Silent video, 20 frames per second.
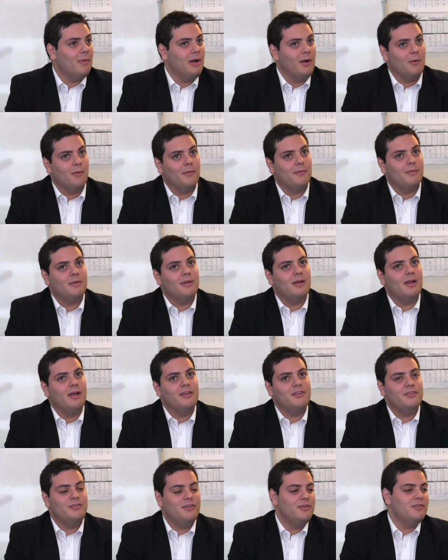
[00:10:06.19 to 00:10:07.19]
Well,
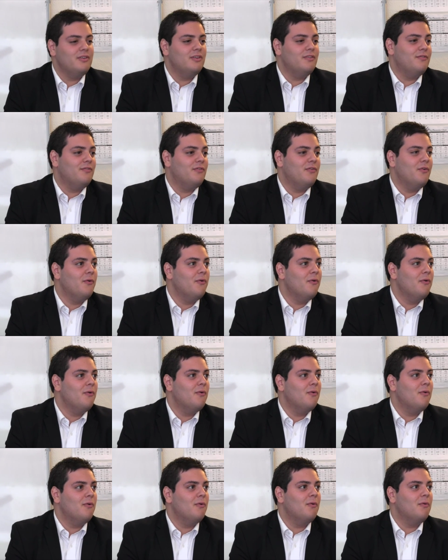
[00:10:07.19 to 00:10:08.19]
I use it
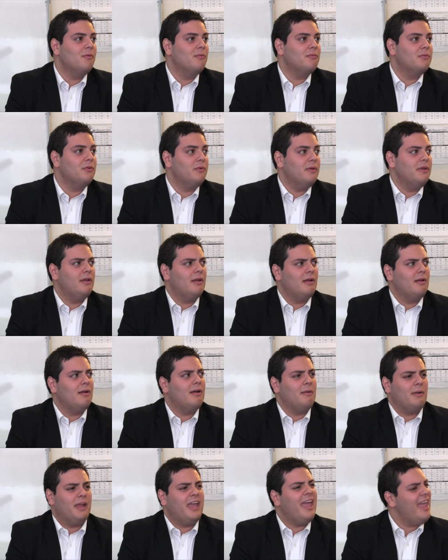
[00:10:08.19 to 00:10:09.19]
for doing a
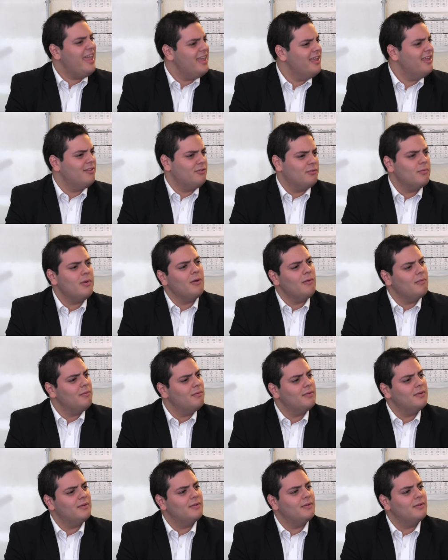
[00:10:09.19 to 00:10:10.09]
cake as well.